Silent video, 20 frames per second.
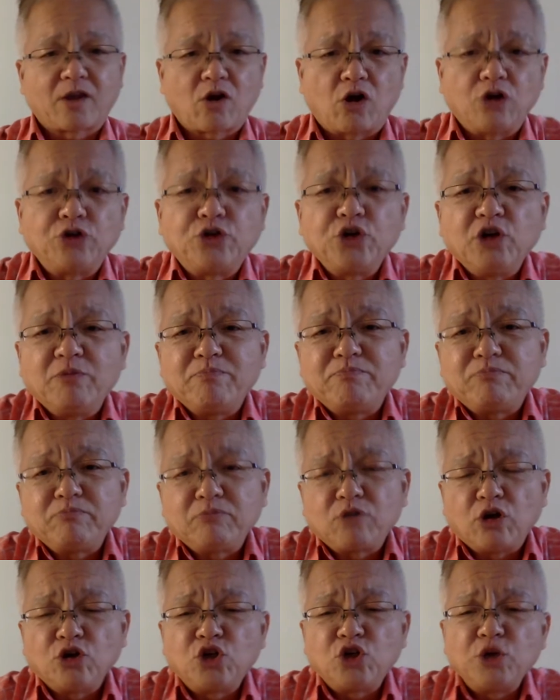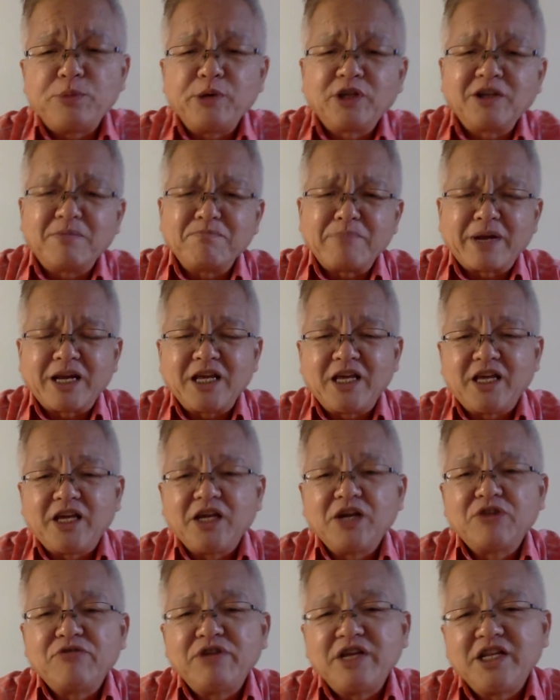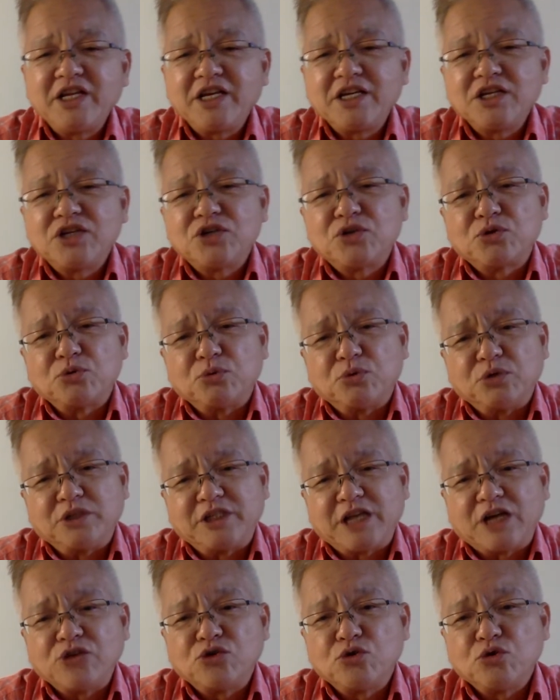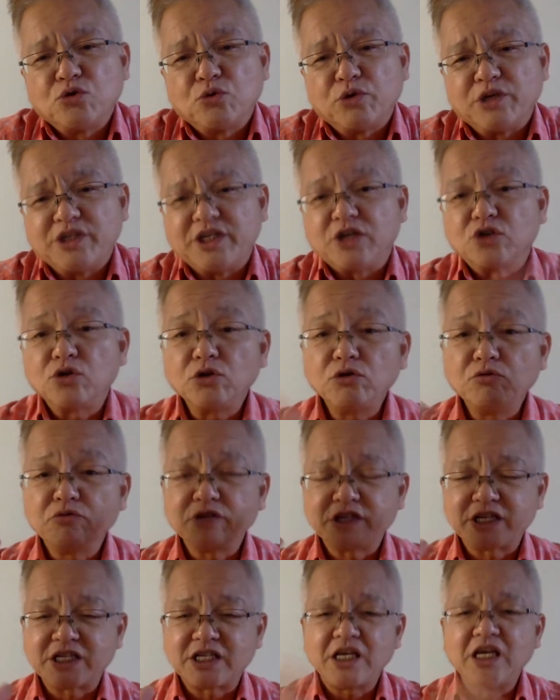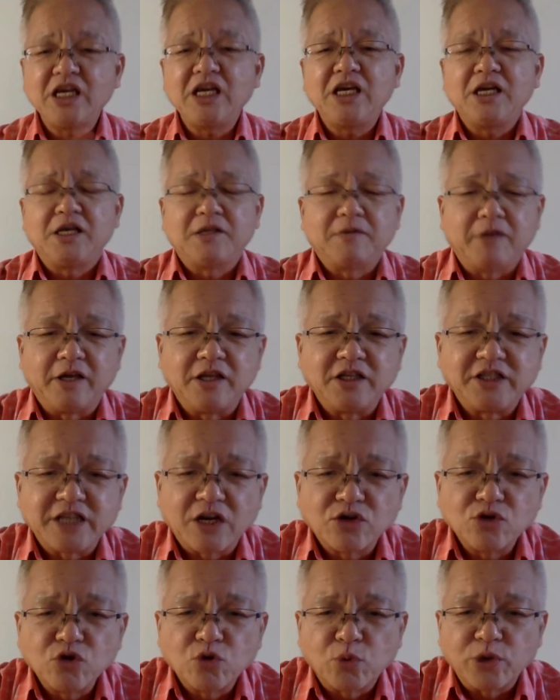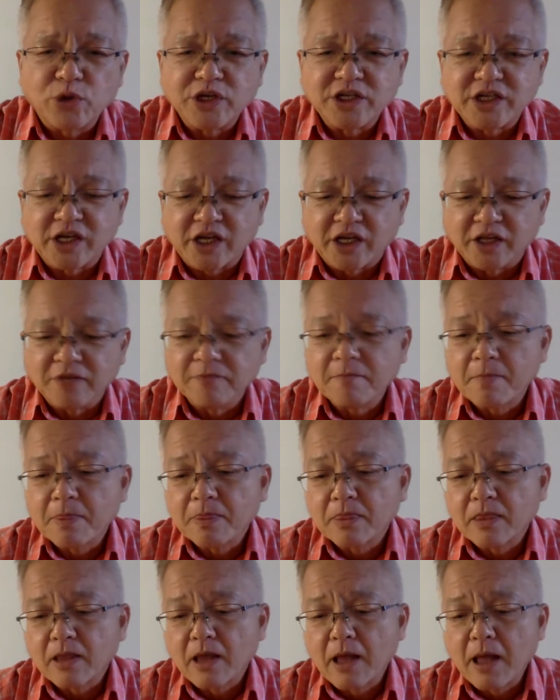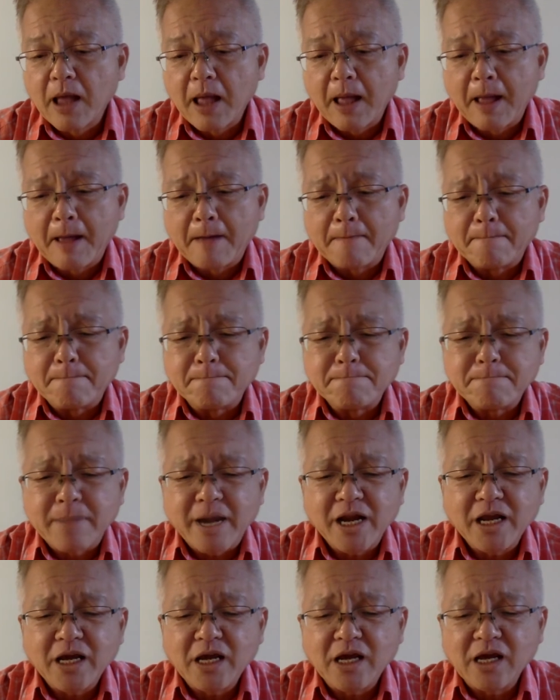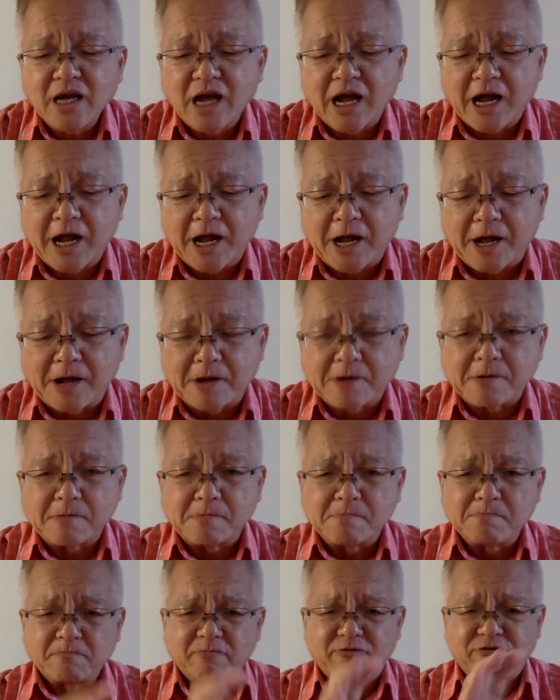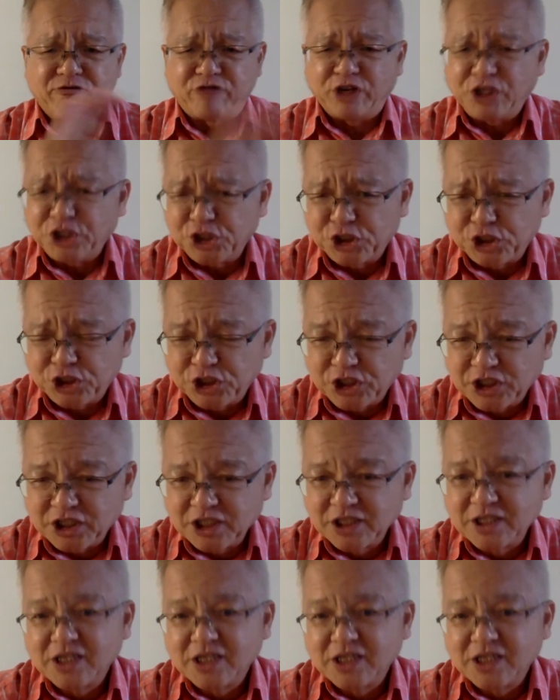contributed many ingredients to Jiangsu cuisine. So you will see in Jiangsu cuisine many fish,